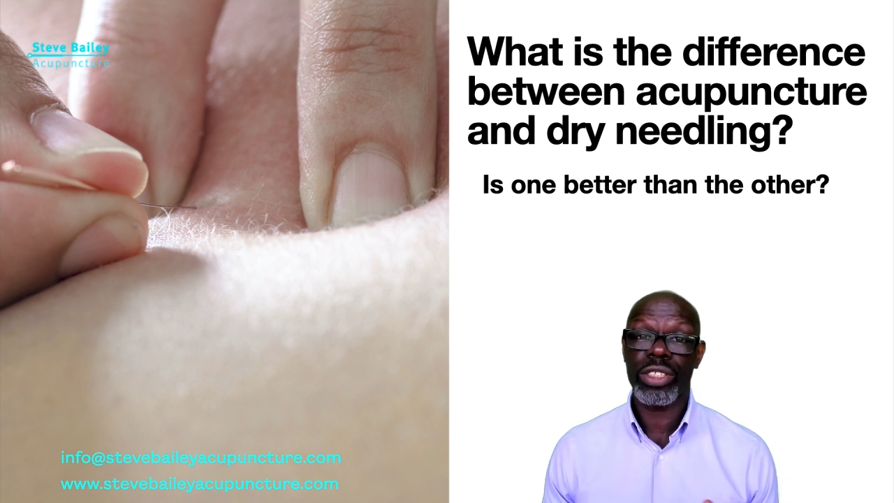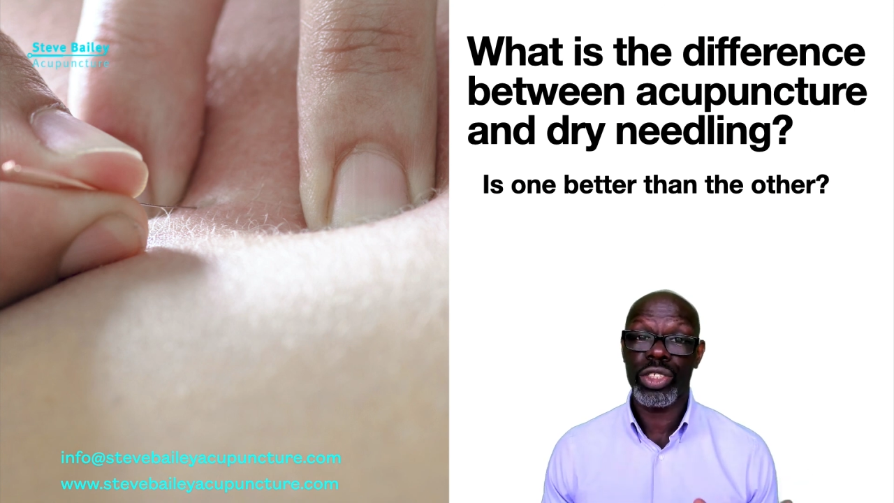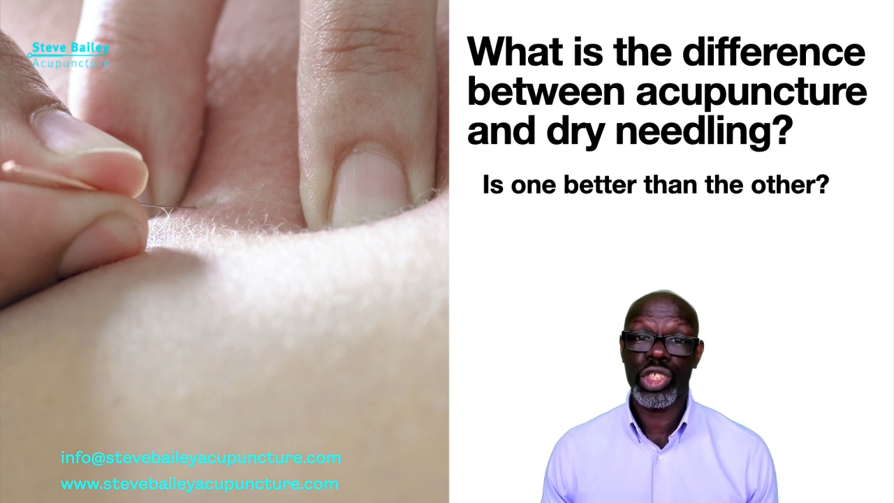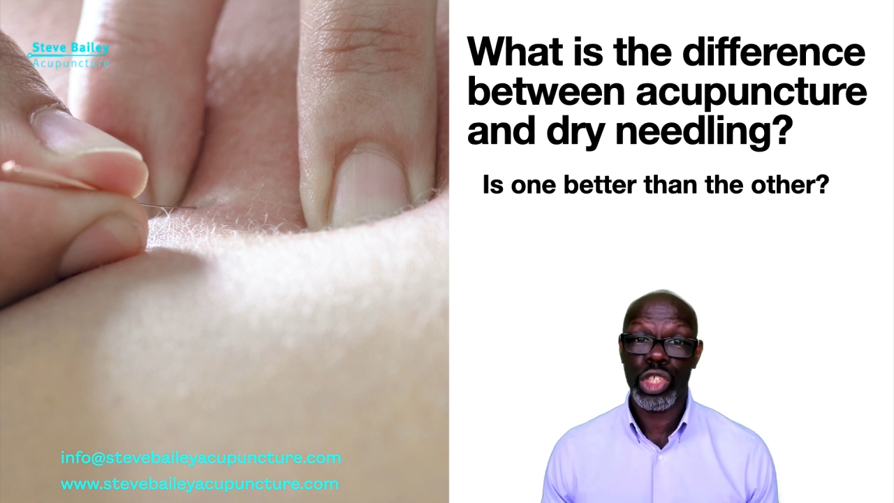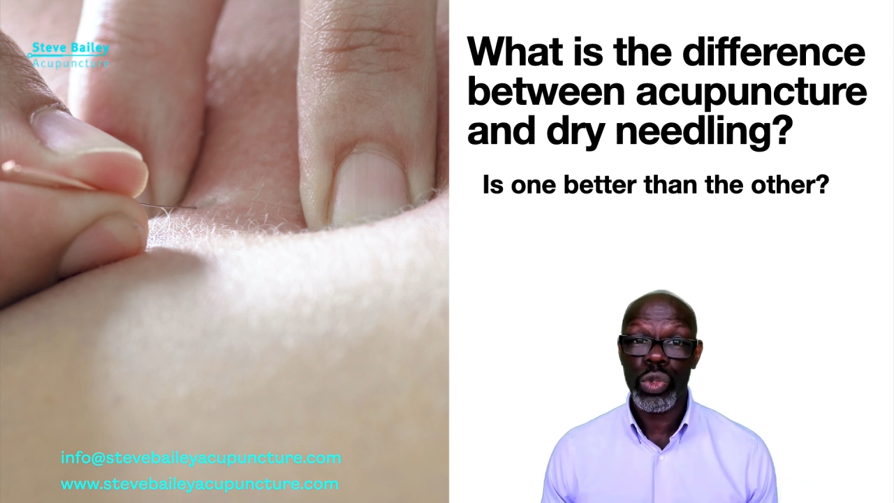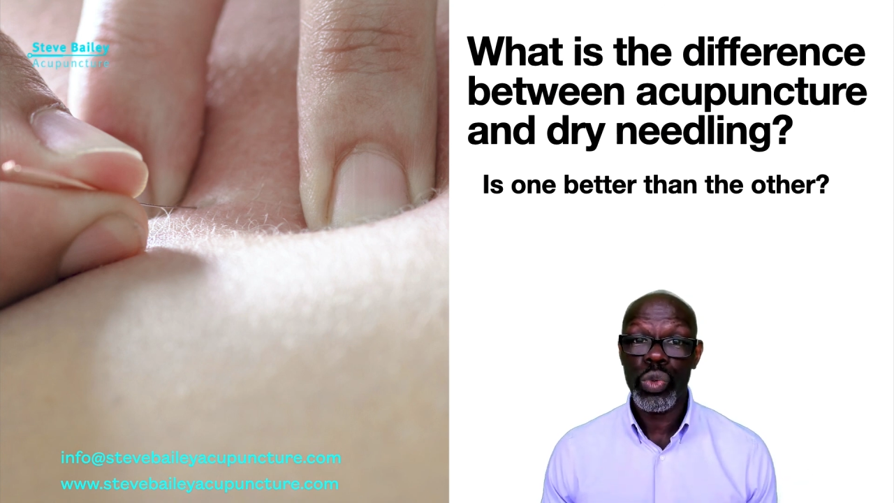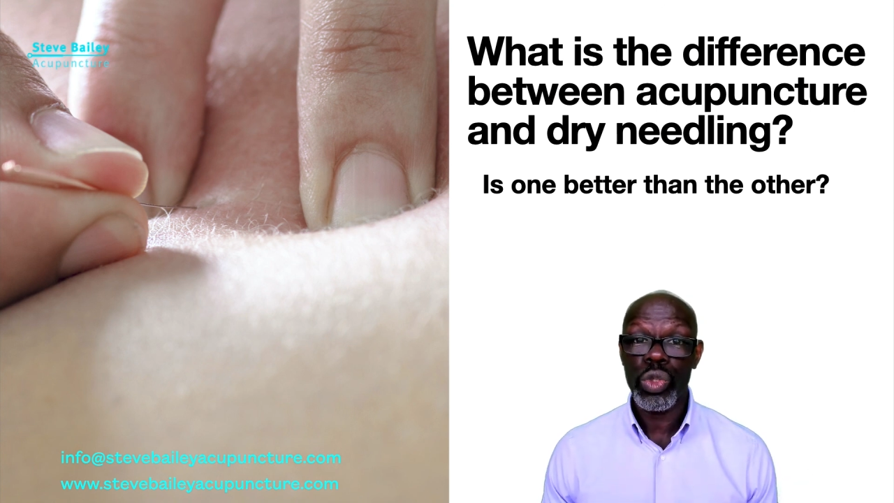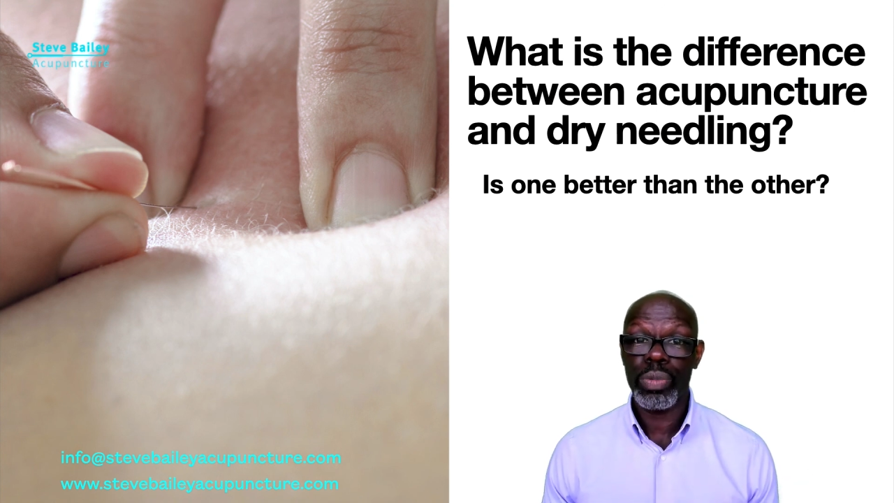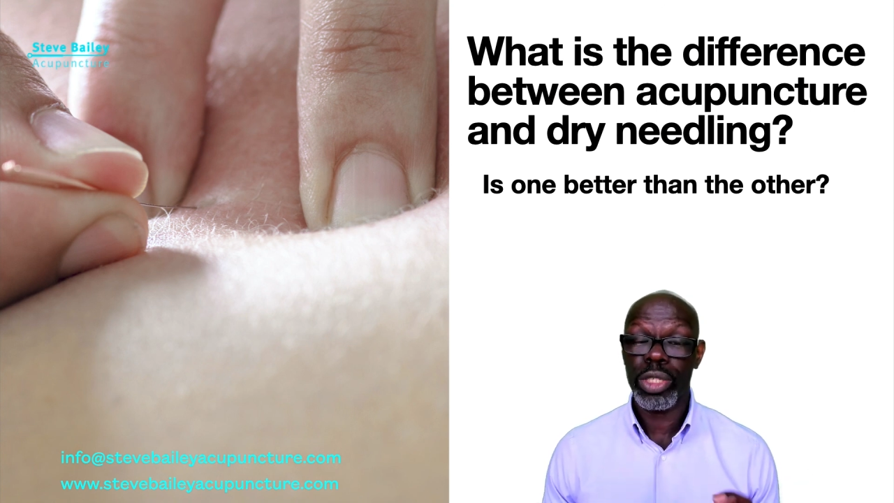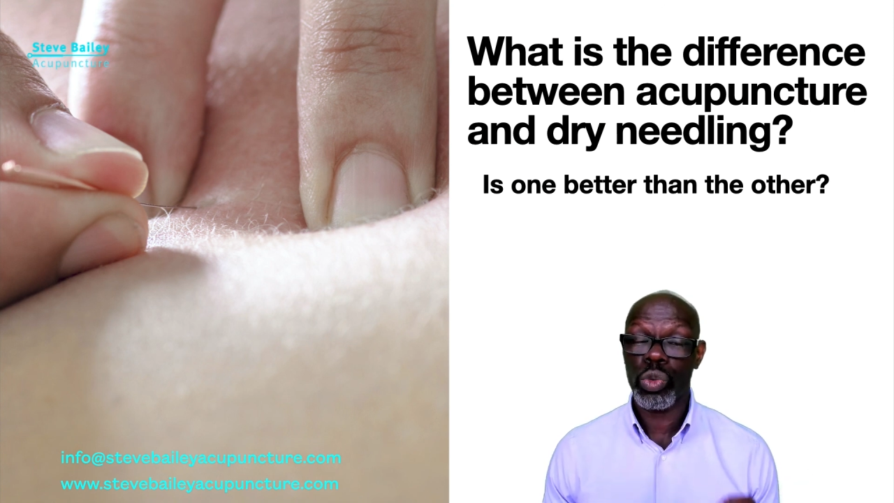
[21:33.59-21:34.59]
to
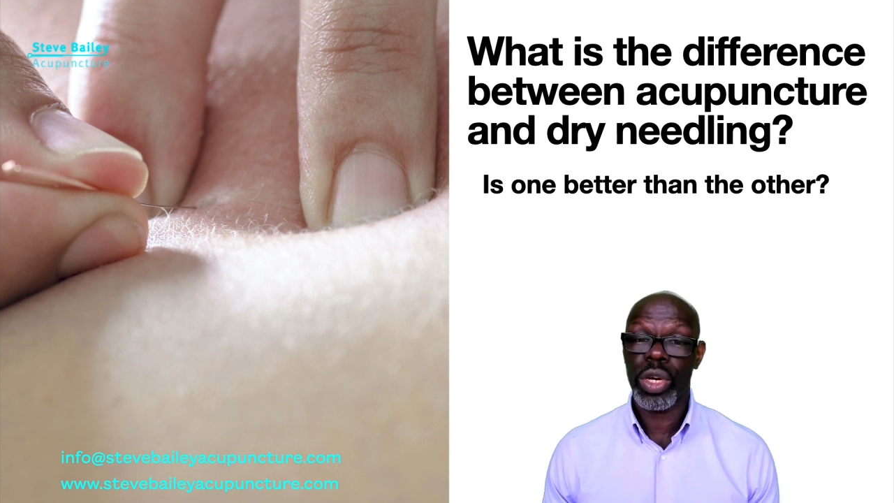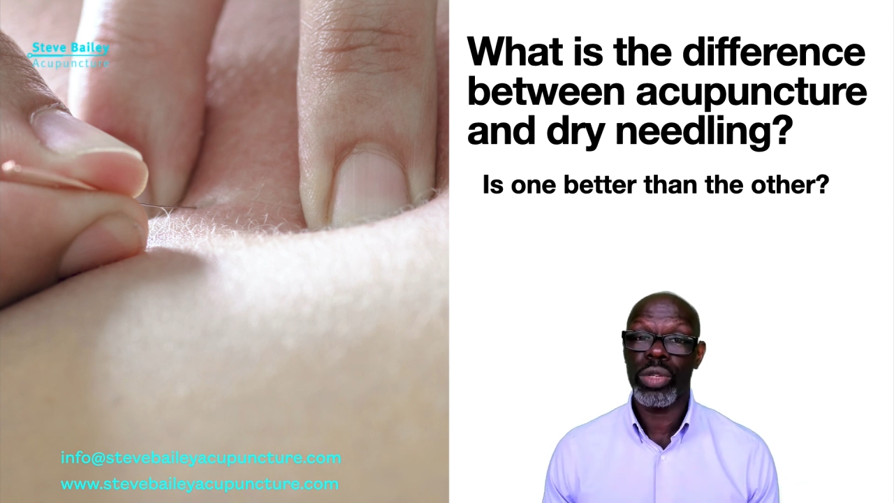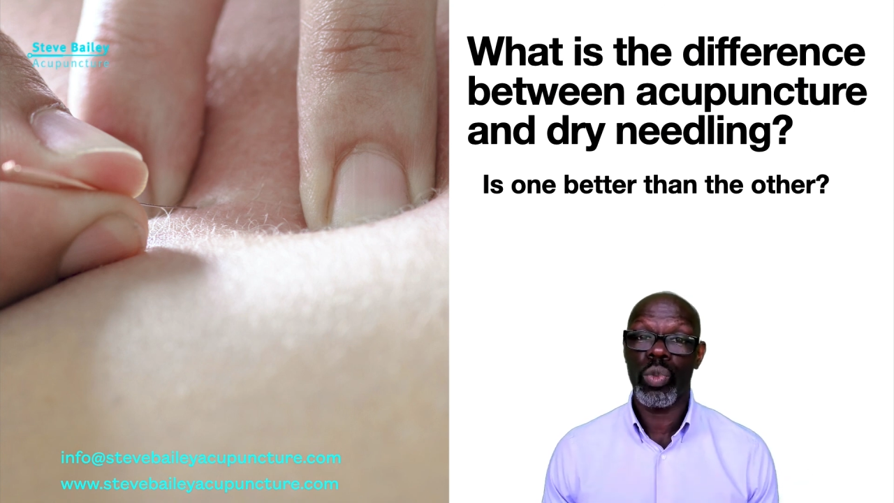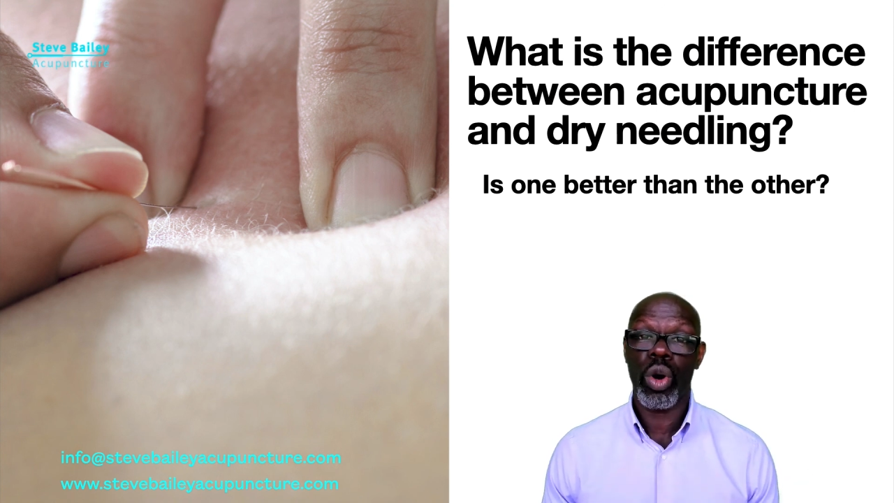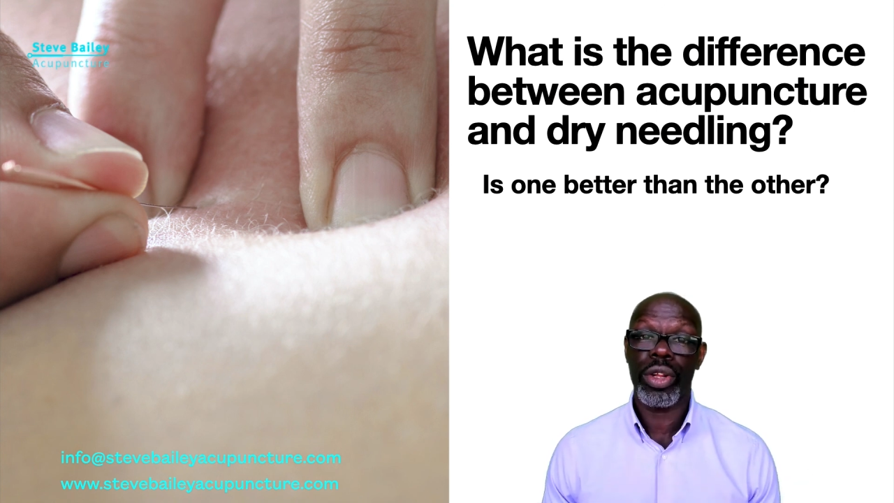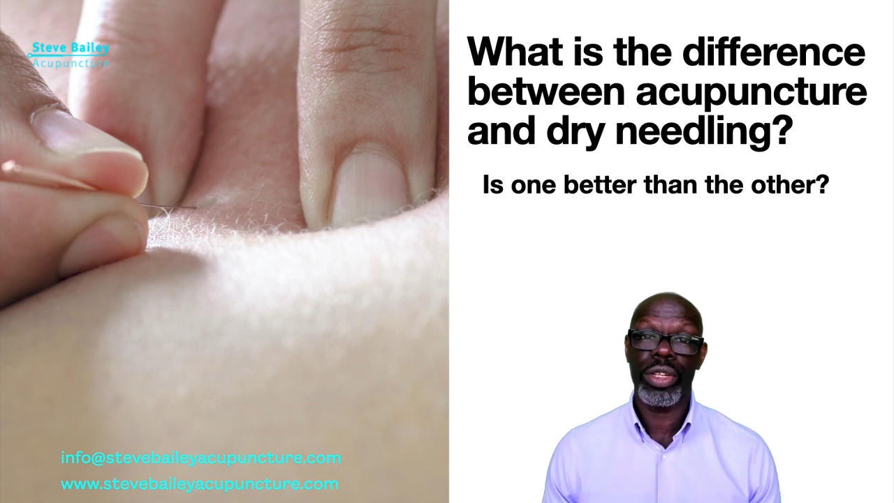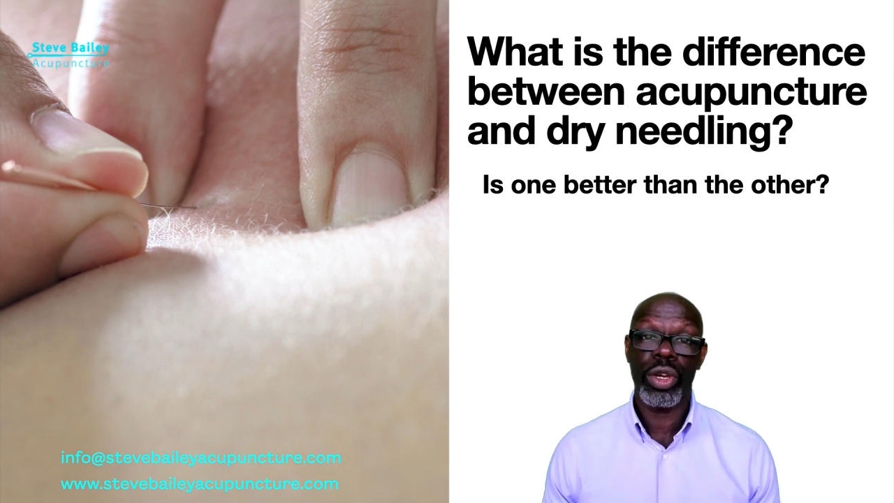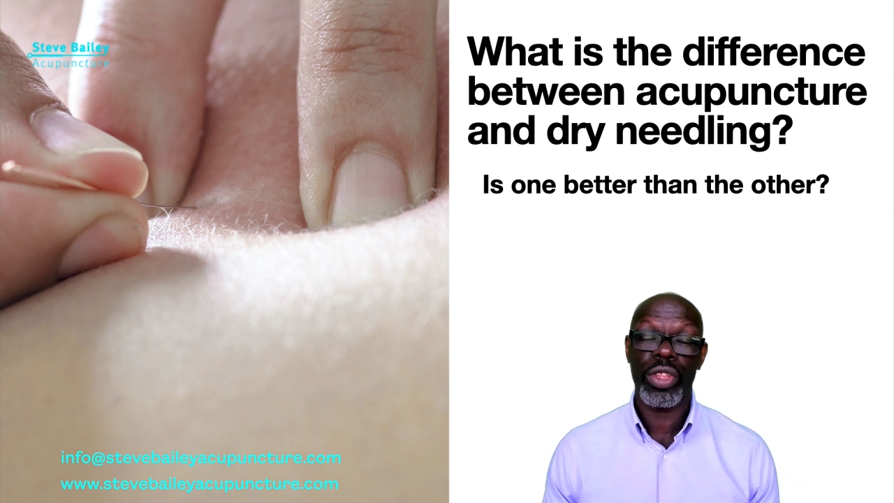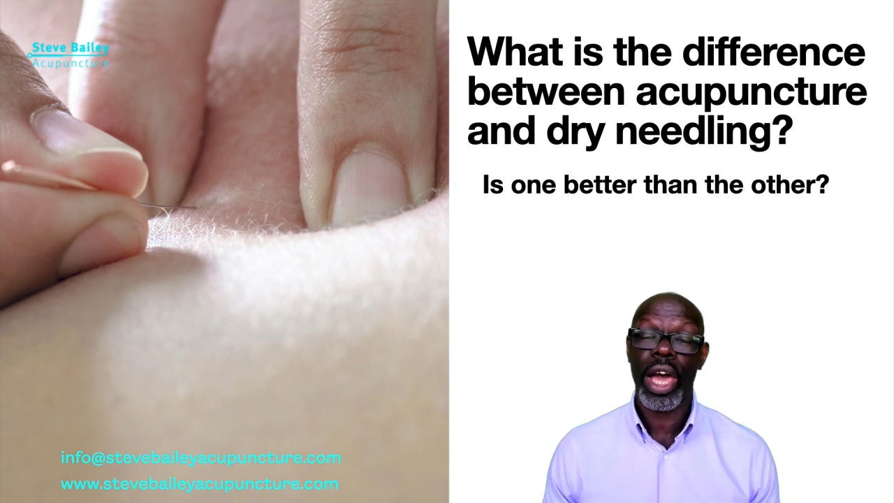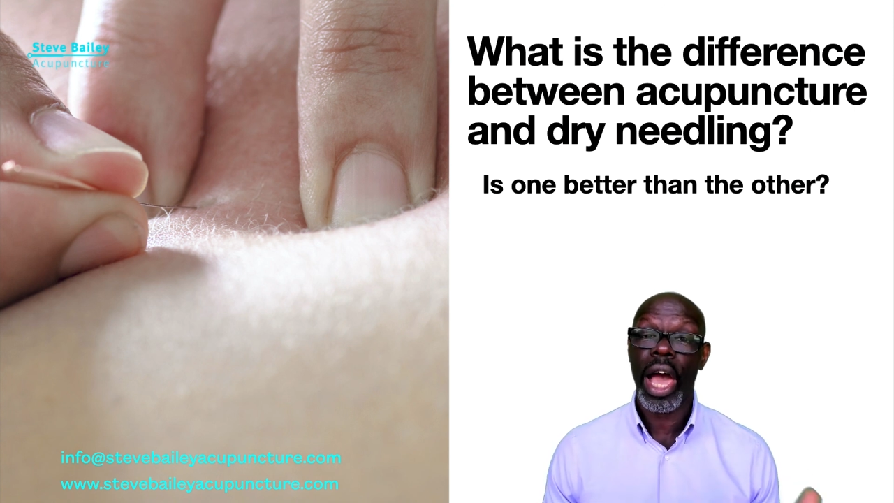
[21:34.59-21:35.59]
choose between one and the other,